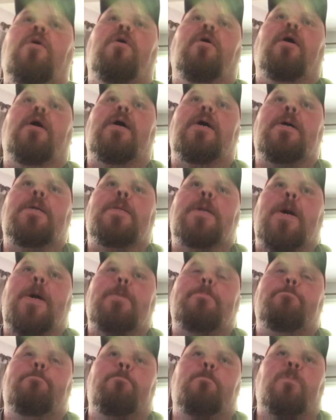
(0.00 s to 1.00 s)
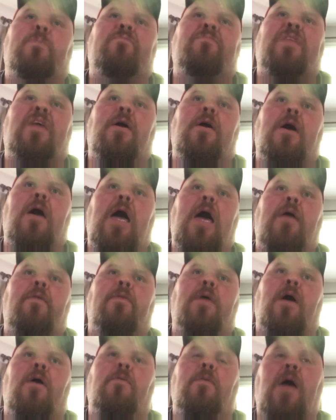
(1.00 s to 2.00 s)
And I
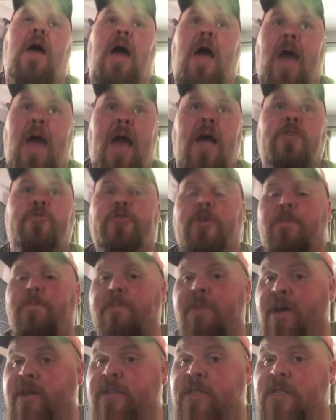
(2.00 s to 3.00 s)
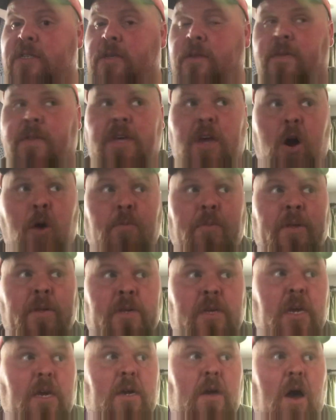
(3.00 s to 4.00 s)
actually missed the opening
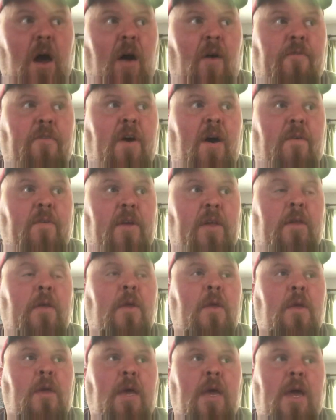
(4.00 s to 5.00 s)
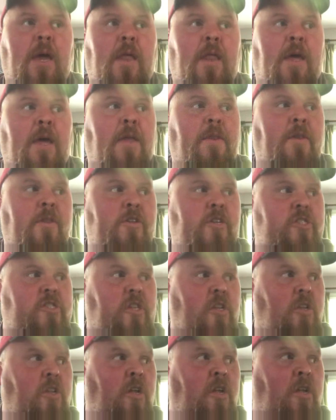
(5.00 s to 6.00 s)
kickoff of it and just
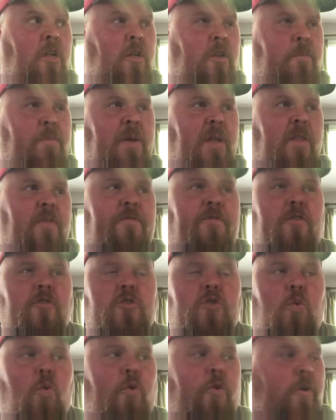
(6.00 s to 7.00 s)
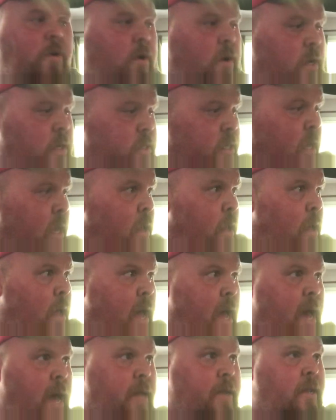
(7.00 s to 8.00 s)
a little bit of the first quarter because
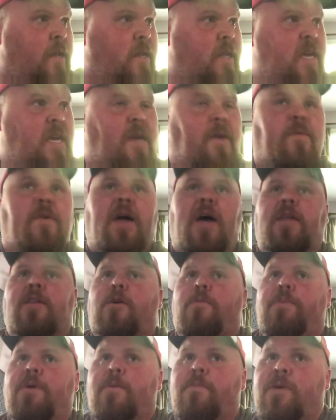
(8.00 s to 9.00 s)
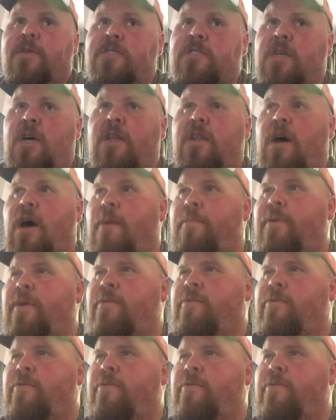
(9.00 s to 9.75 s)
I had to leave and I had to go pick my son up.